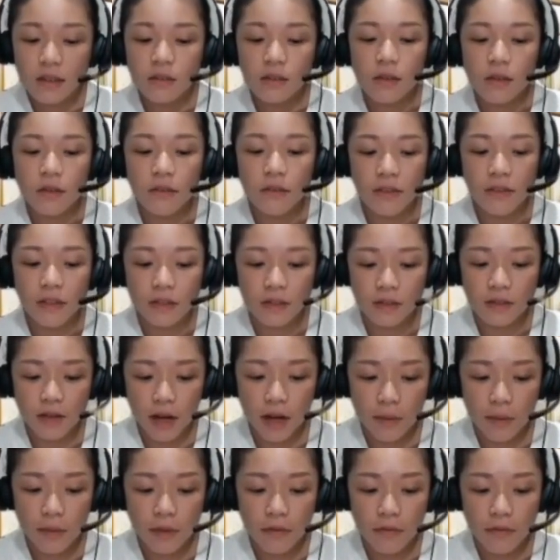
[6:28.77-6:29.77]
you've
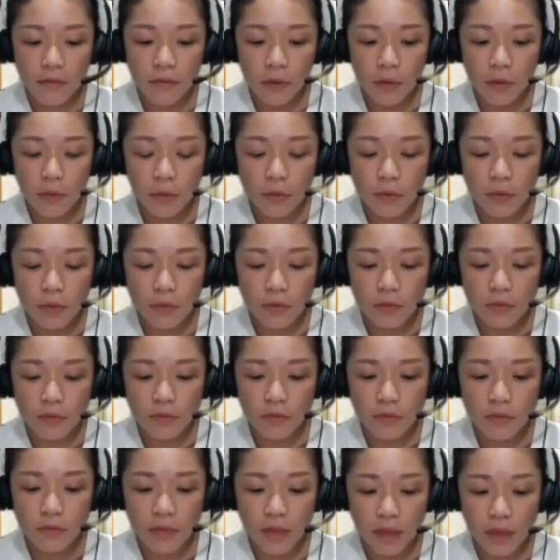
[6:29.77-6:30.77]
described a few
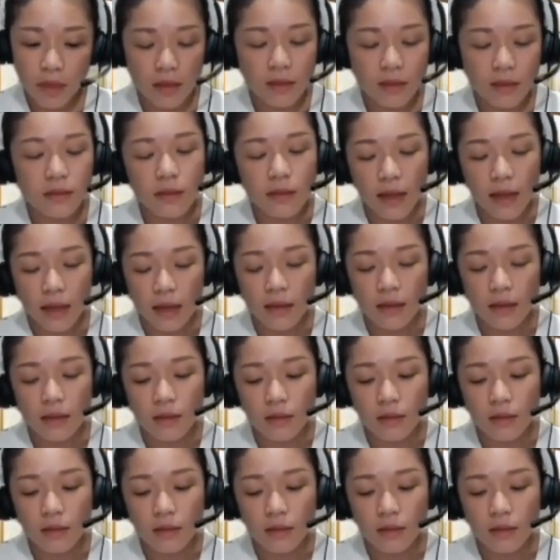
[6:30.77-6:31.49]
things that